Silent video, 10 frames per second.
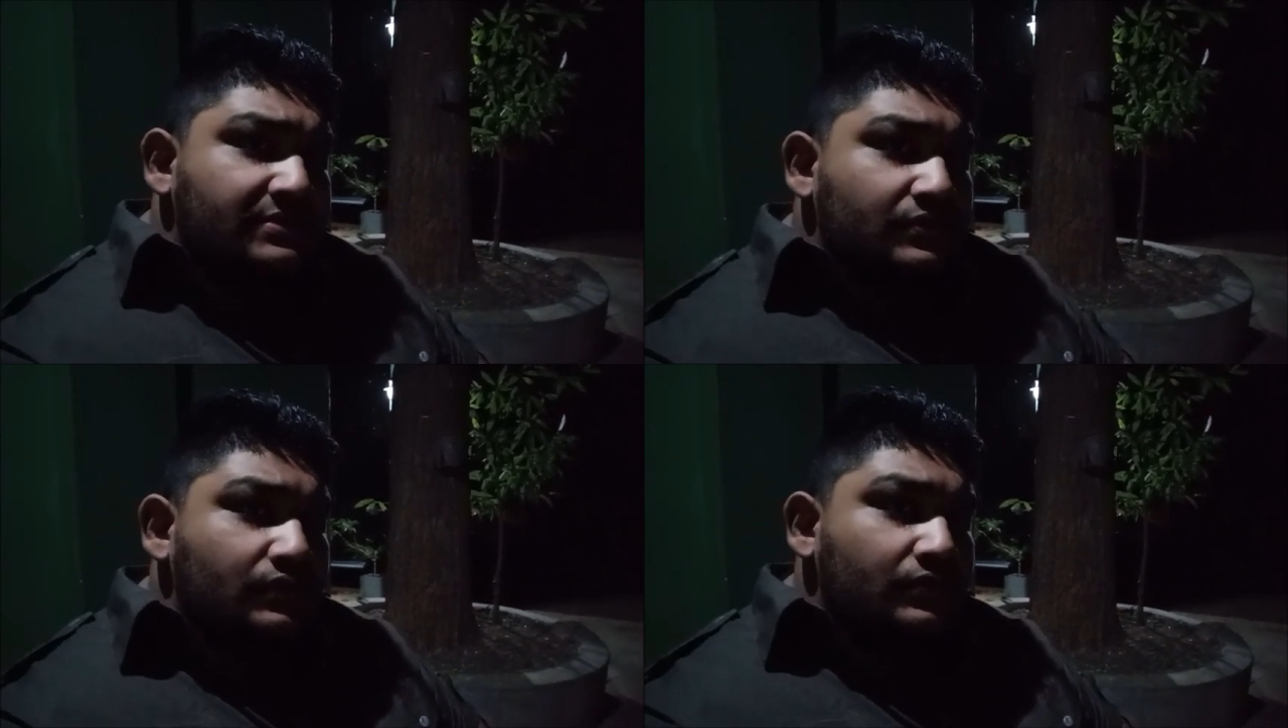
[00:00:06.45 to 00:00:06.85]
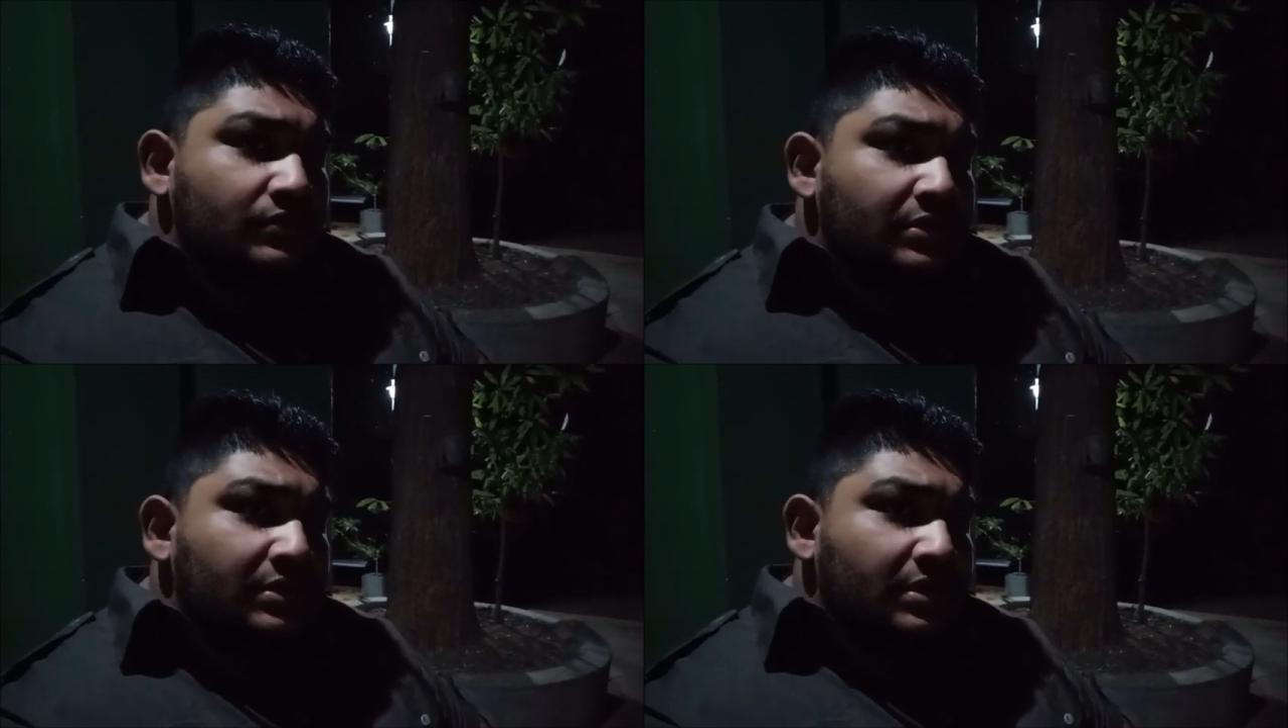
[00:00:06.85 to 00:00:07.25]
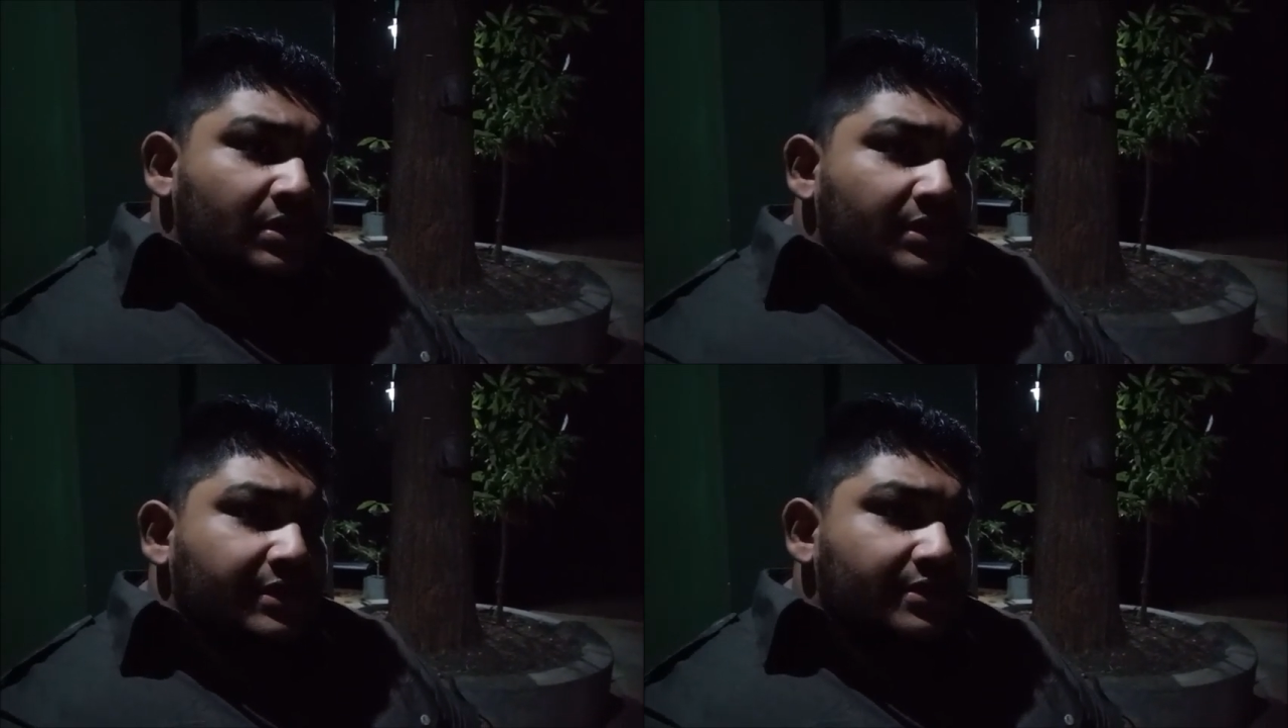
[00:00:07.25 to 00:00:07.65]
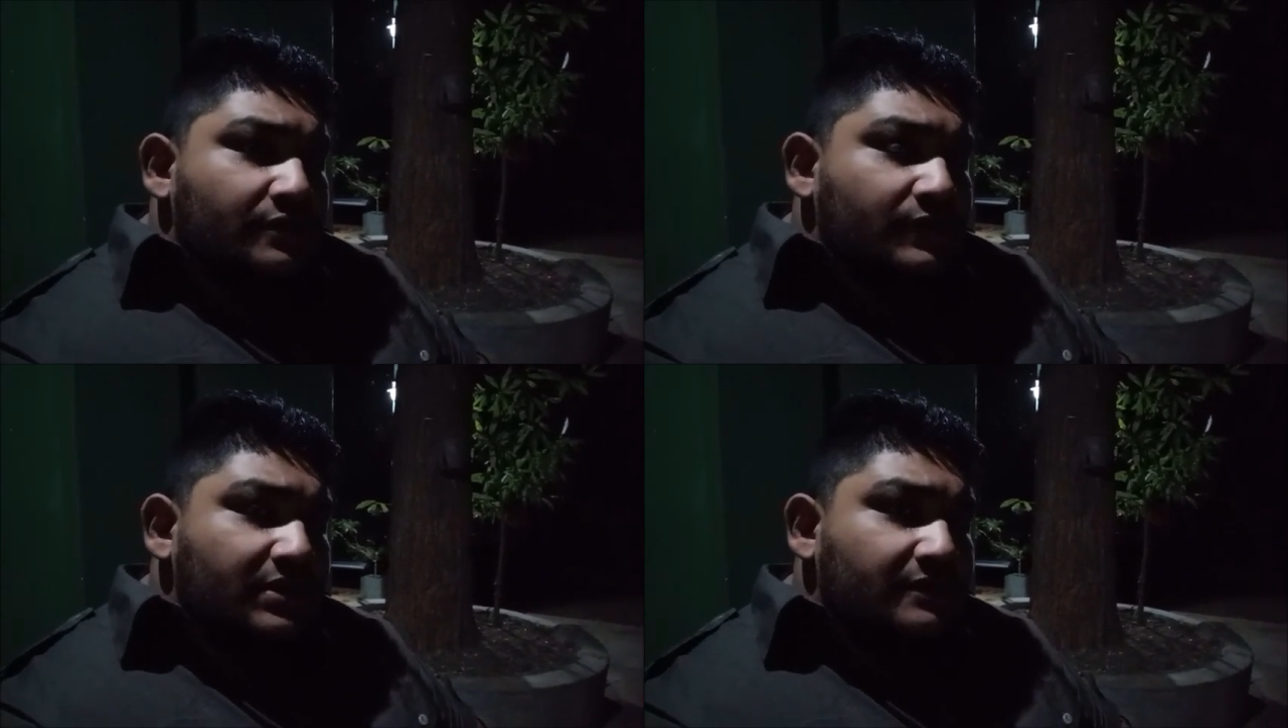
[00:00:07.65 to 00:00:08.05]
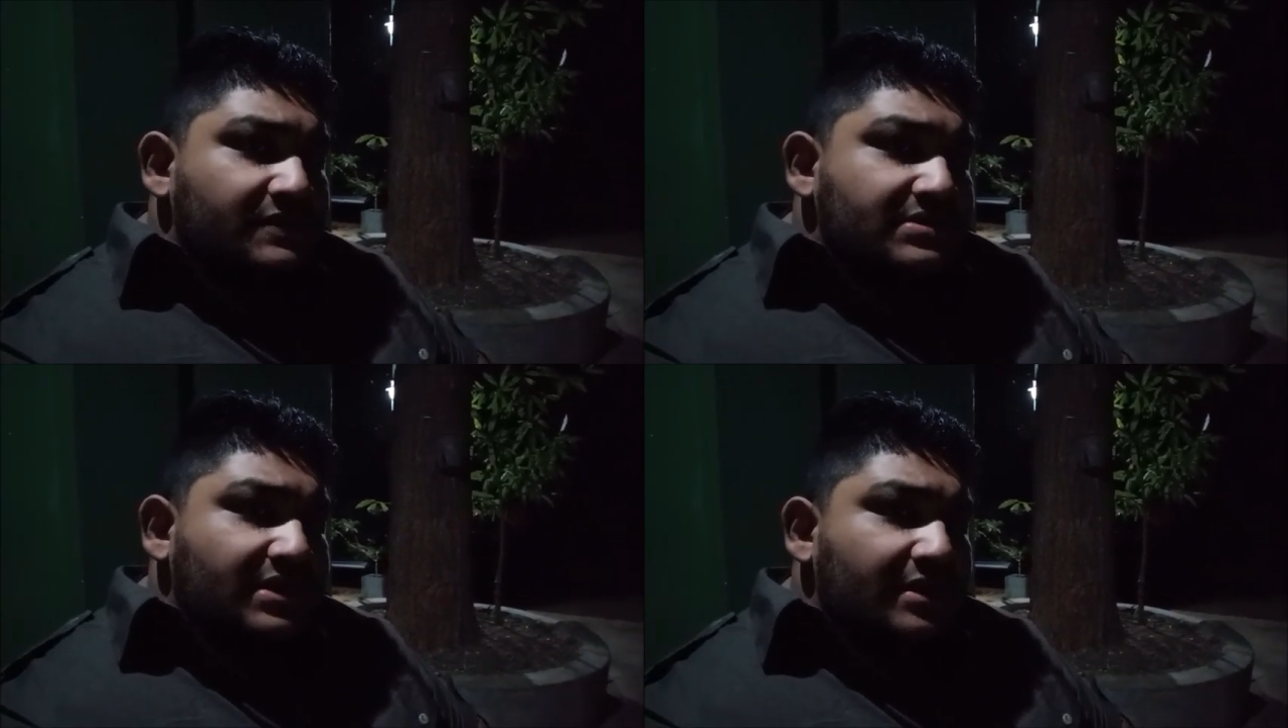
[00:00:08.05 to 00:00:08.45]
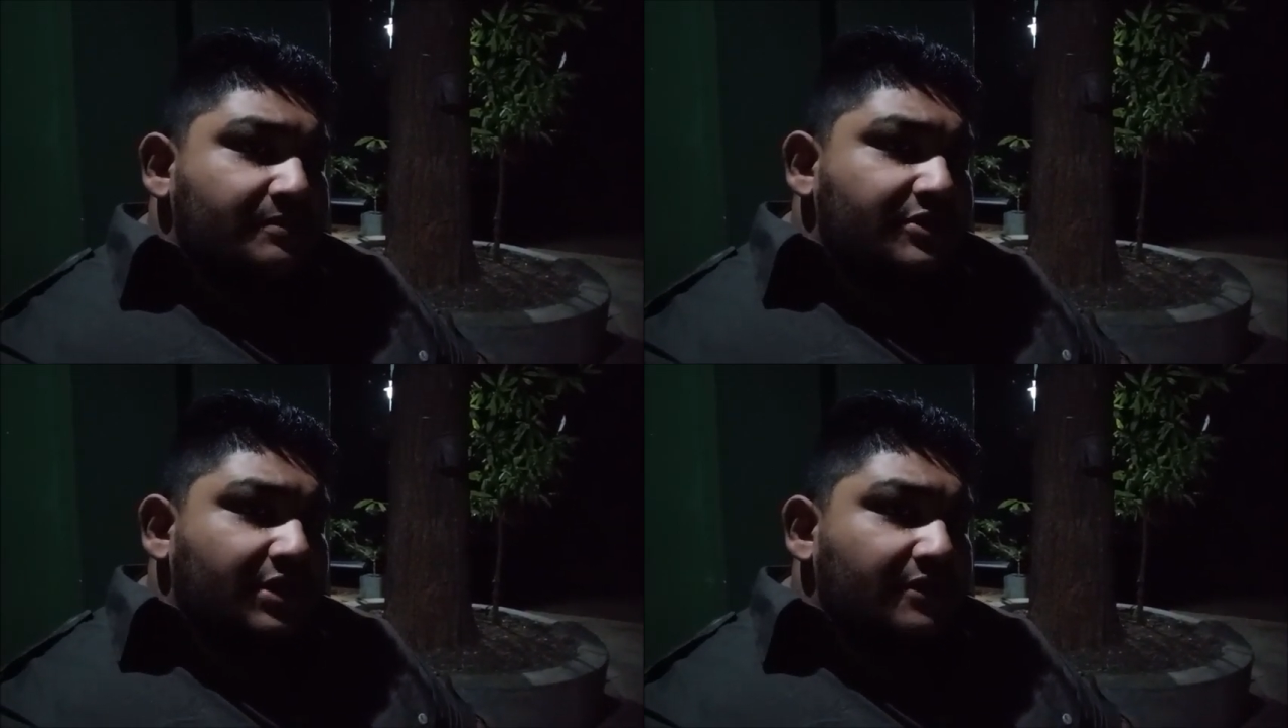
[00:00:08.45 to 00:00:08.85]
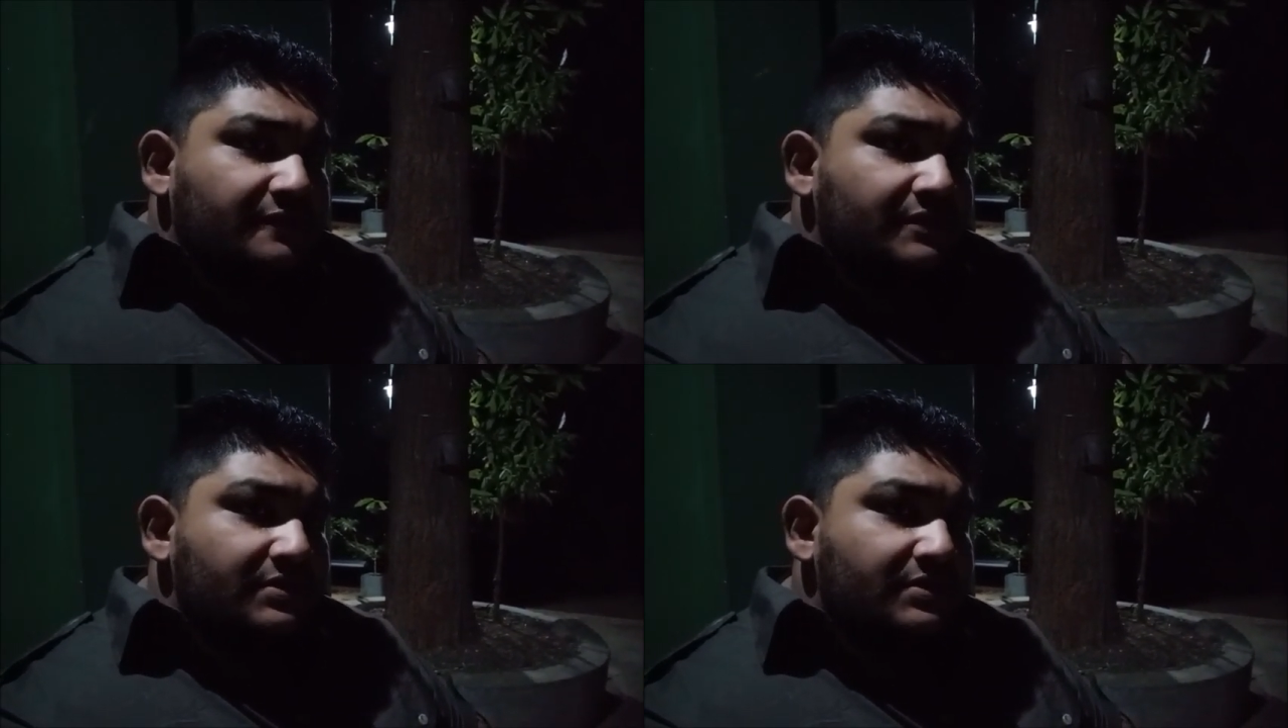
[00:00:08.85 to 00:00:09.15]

to head off on our first game drive.